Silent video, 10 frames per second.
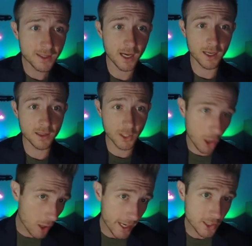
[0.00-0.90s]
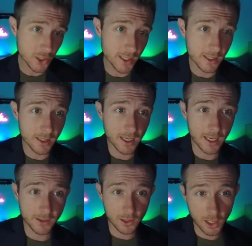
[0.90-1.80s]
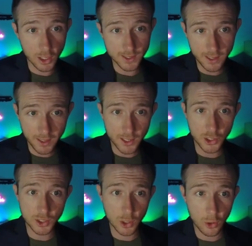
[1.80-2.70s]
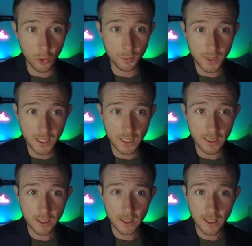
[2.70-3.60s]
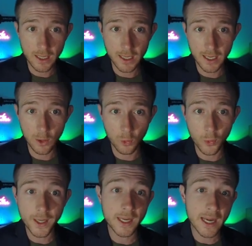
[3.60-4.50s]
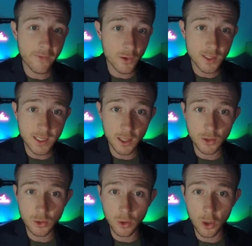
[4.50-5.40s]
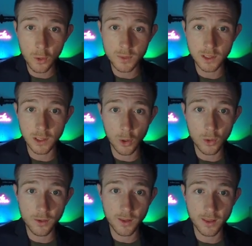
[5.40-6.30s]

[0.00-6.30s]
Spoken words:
The Lennar selling agent told me we never sell new homes lower